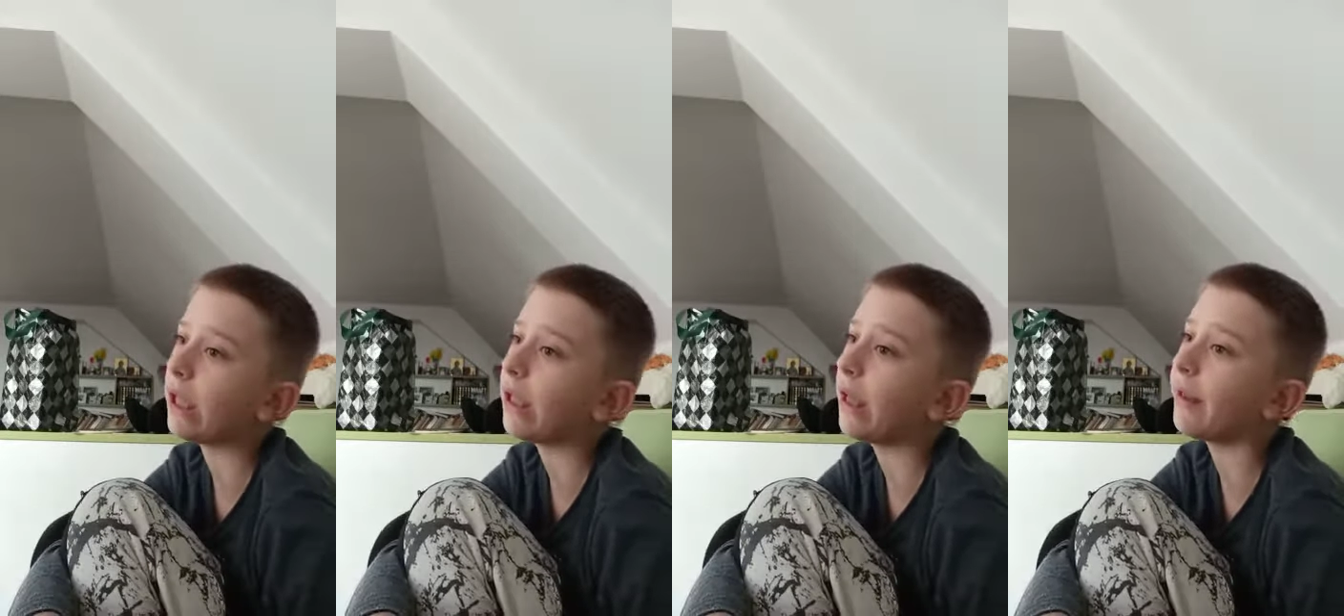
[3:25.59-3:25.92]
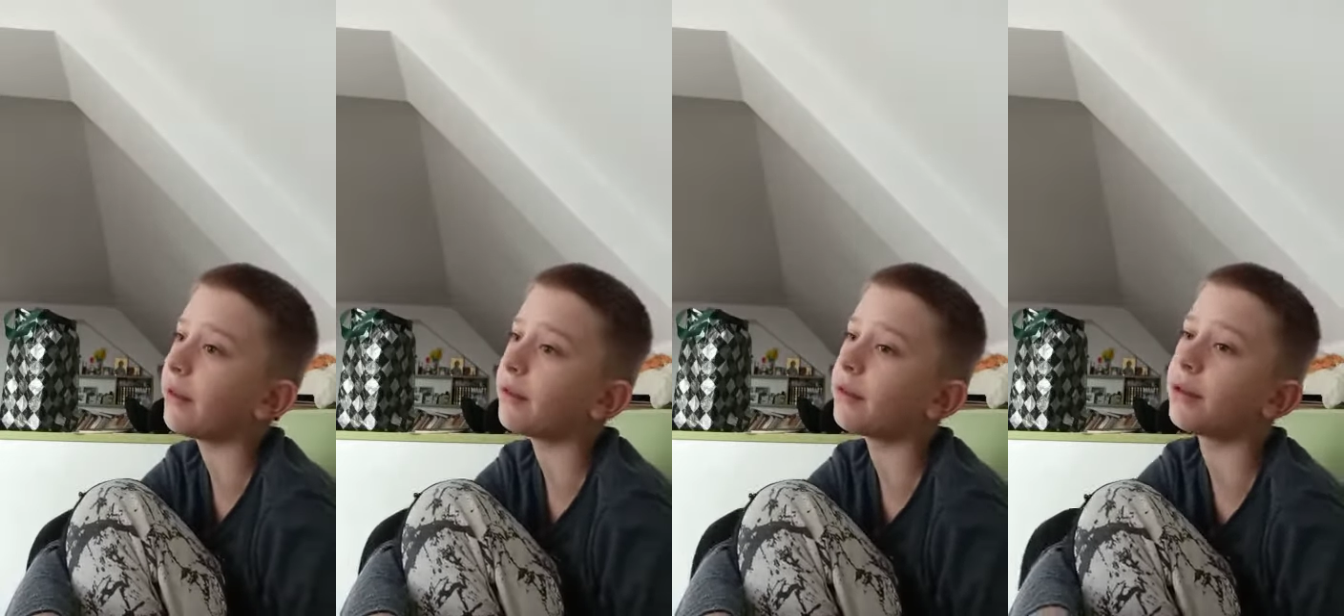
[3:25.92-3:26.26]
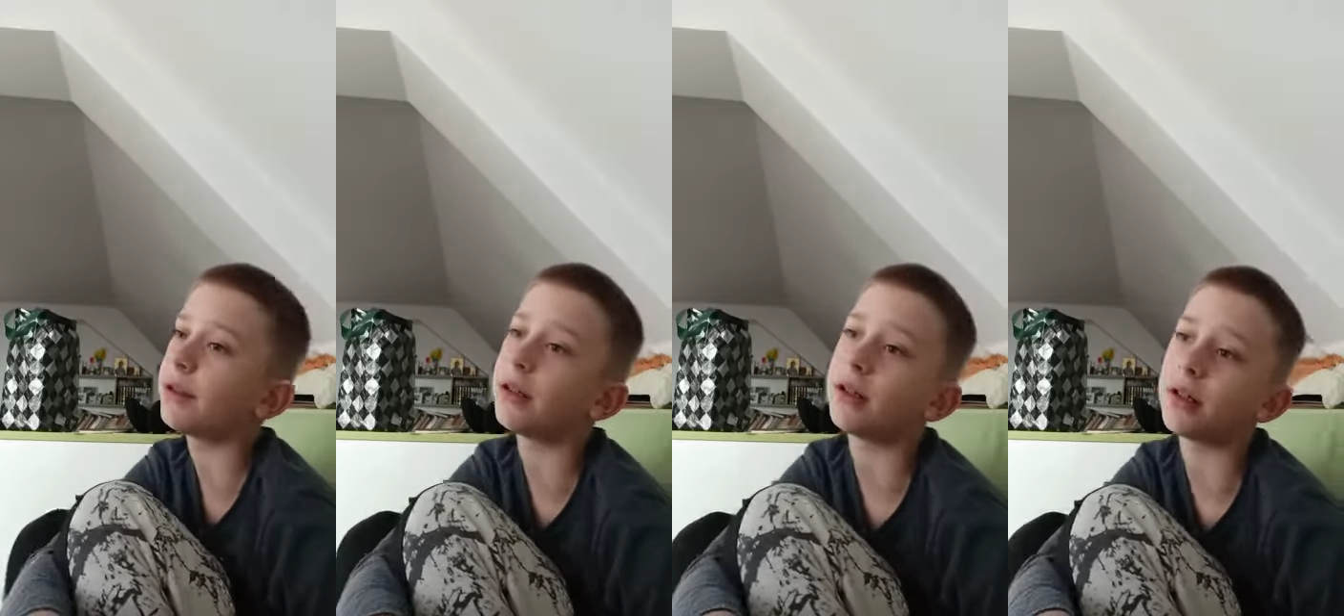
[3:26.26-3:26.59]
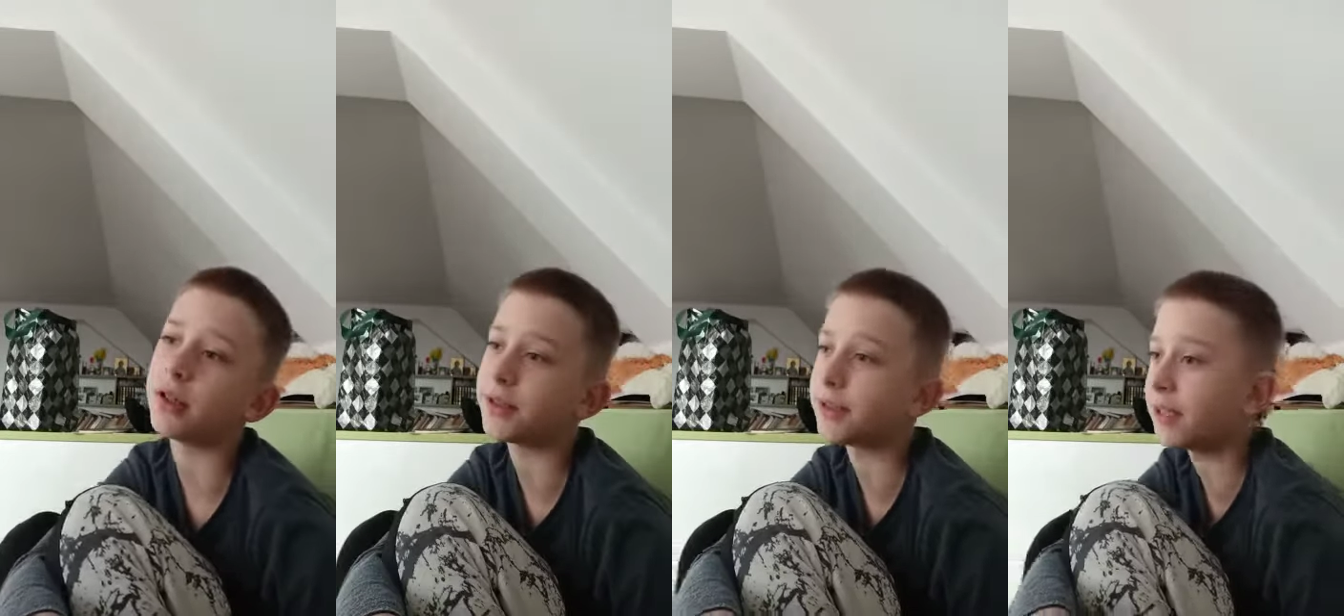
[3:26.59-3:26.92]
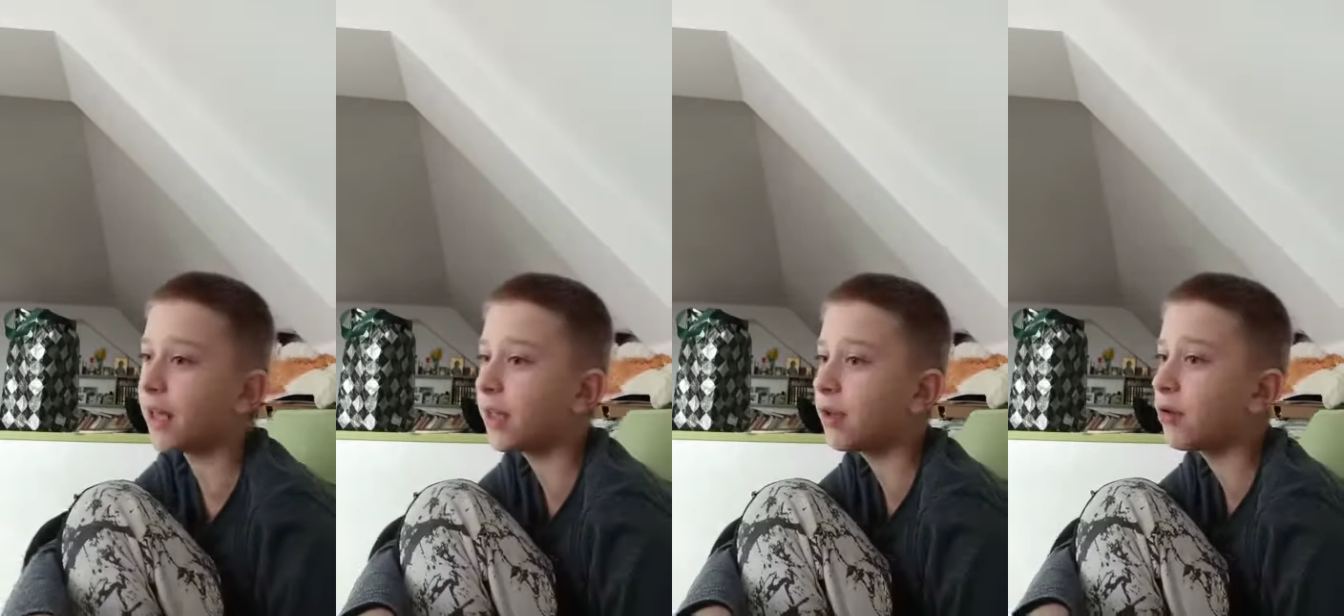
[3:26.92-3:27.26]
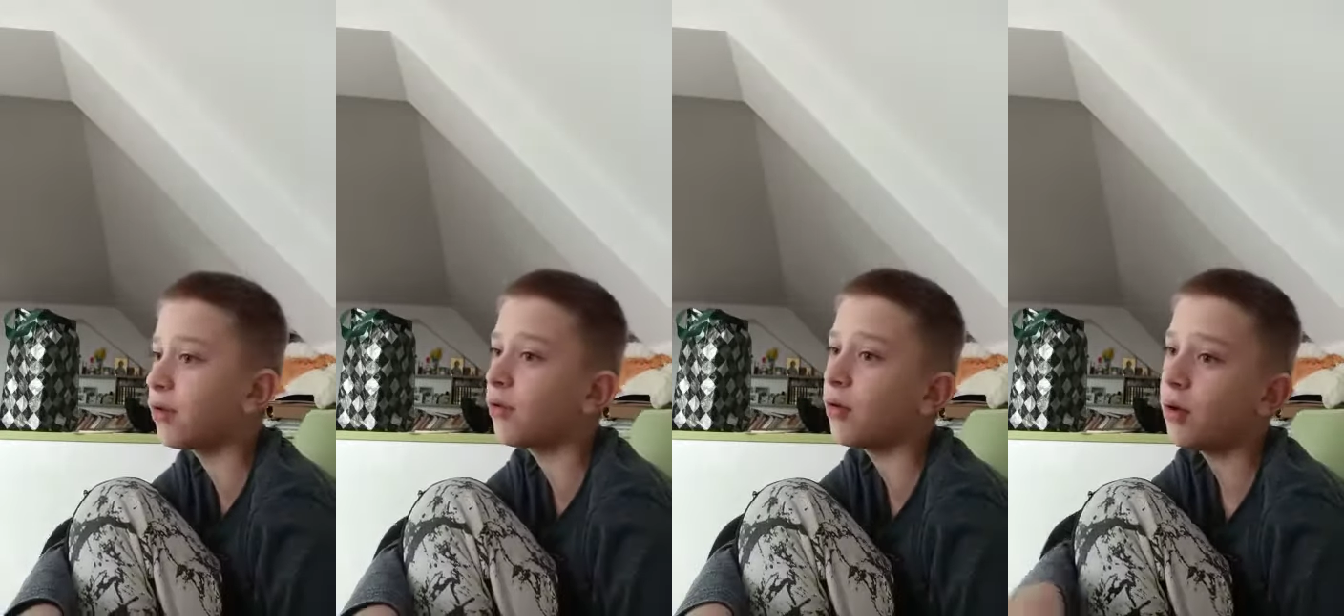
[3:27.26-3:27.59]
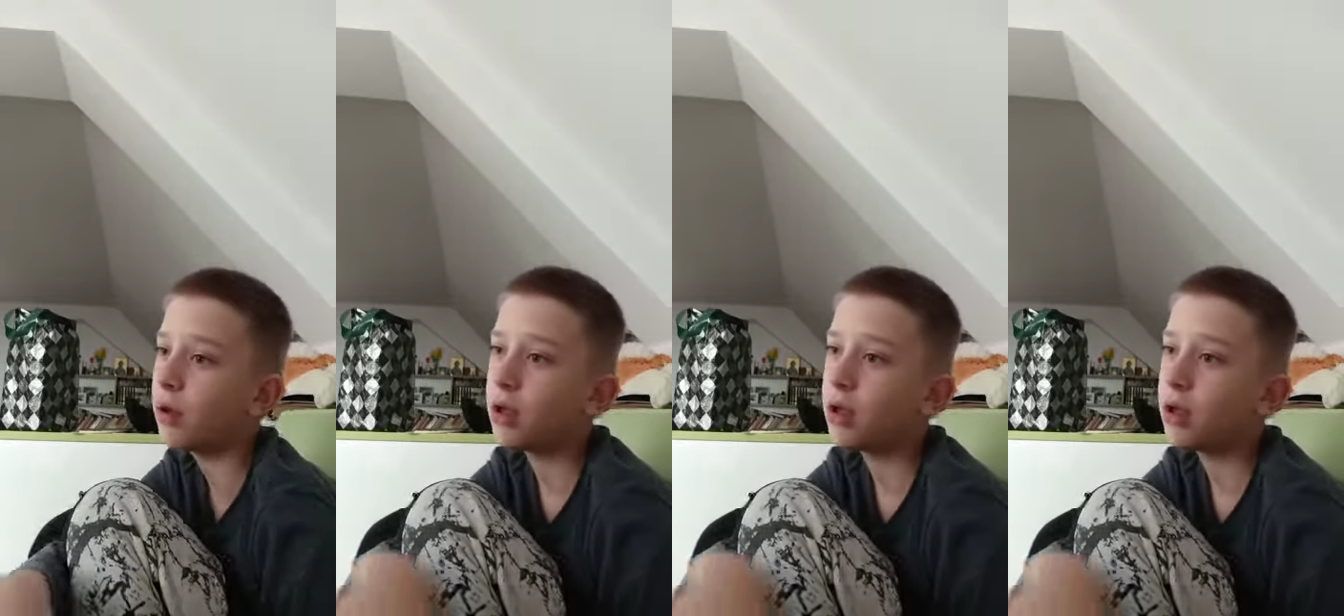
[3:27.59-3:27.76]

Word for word: and uh, say to